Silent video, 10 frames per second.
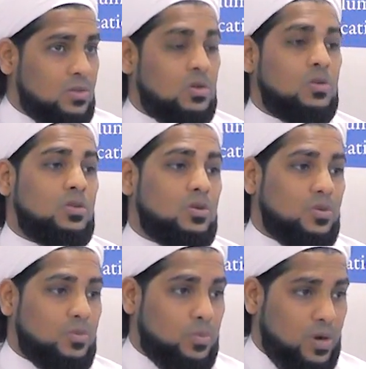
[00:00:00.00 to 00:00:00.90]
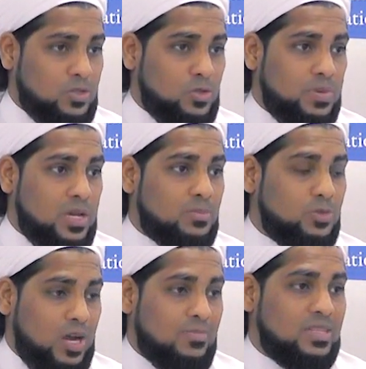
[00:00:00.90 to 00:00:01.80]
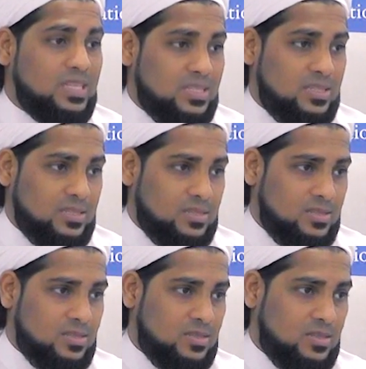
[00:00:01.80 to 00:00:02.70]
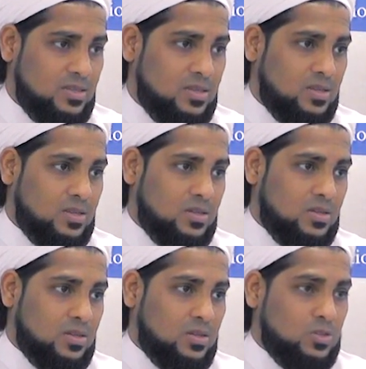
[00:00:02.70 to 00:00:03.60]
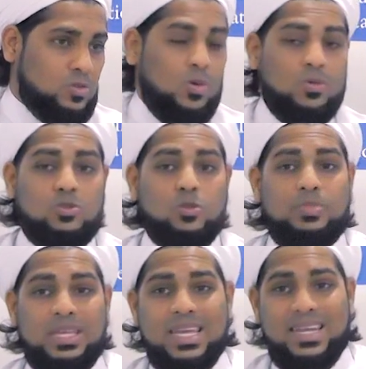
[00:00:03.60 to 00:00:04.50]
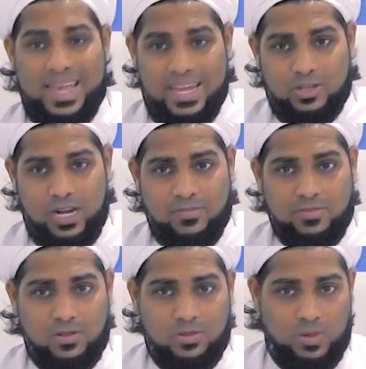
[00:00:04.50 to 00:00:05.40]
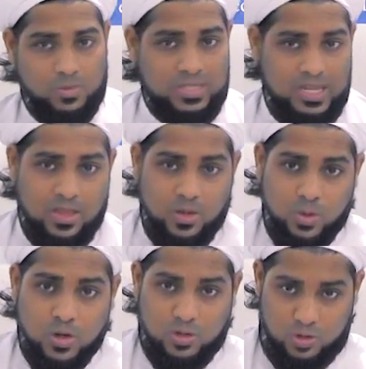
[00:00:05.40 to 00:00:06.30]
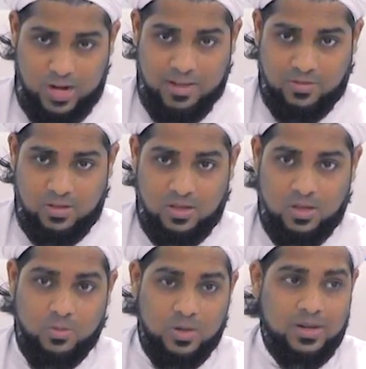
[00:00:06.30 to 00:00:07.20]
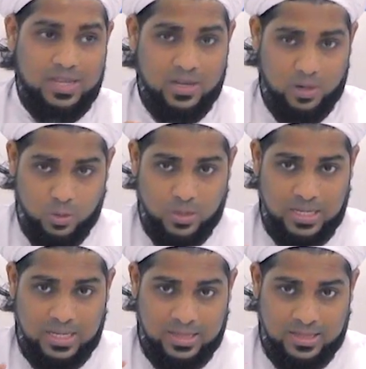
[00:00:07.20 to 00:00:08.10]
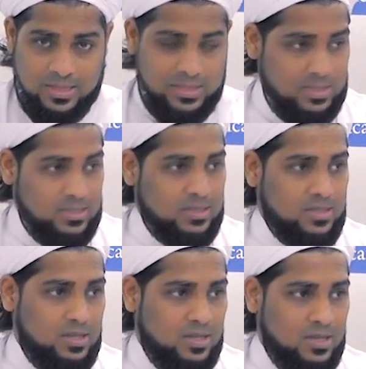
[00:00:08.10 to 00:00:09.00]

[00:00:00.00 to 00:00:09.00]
No. Once you become travel distance. So to begin a travel, when we say the word travel, we are including in it the distance.